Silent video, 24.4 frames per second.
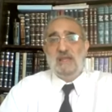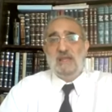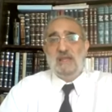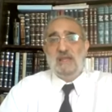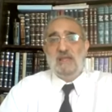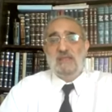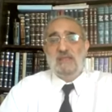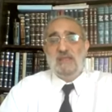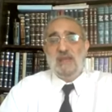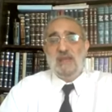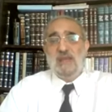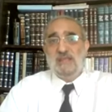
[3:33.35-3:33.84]

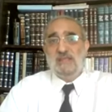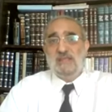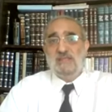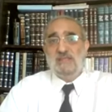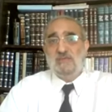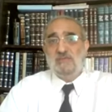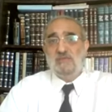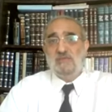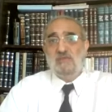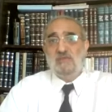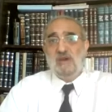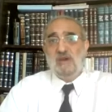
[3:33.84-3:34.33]
uh, that's
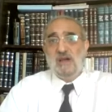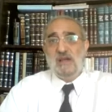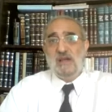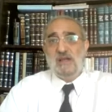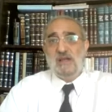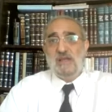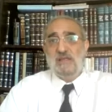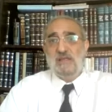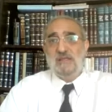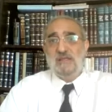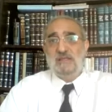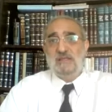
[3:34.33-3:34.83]

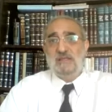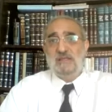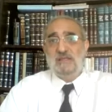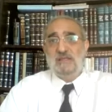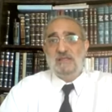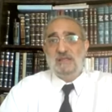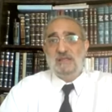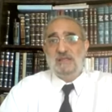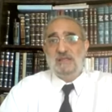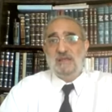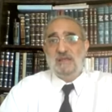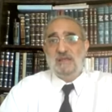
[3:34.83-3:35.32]
why
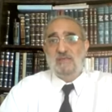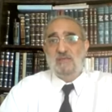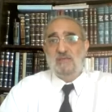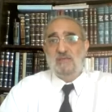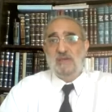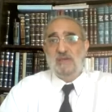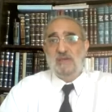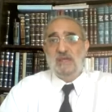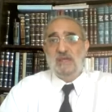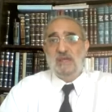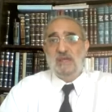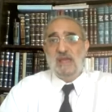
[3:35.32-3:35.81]
uh,
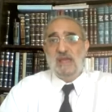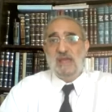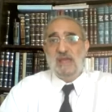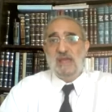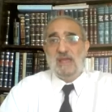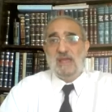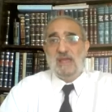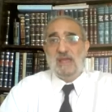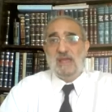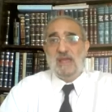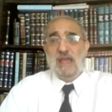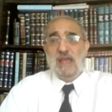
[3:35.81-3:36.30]
we
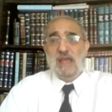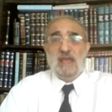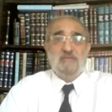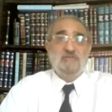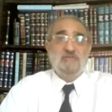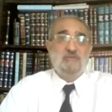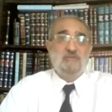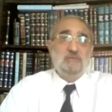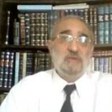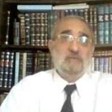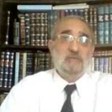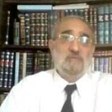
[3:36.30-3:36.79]
uh, have
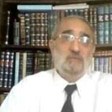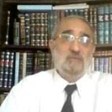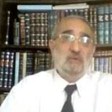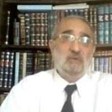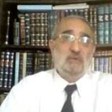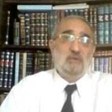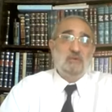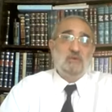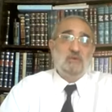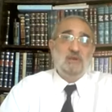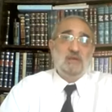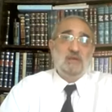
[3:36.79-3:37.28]
to be
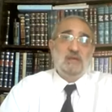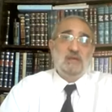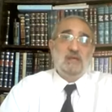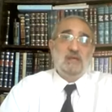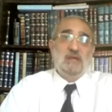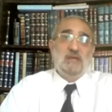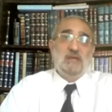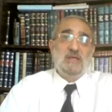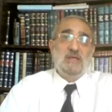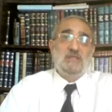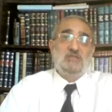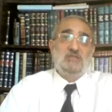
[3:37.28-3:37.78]
more
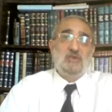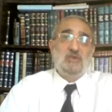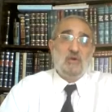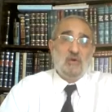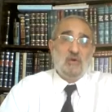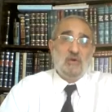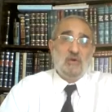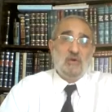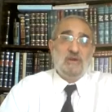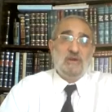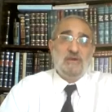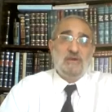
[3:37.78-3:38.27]
uh,
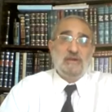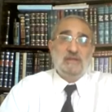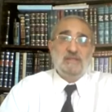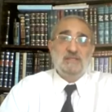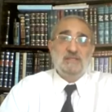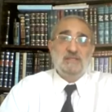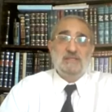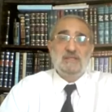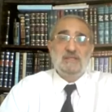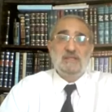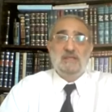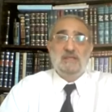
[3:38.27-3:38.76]

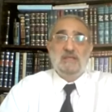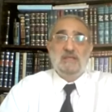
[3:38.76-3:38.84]
tolerant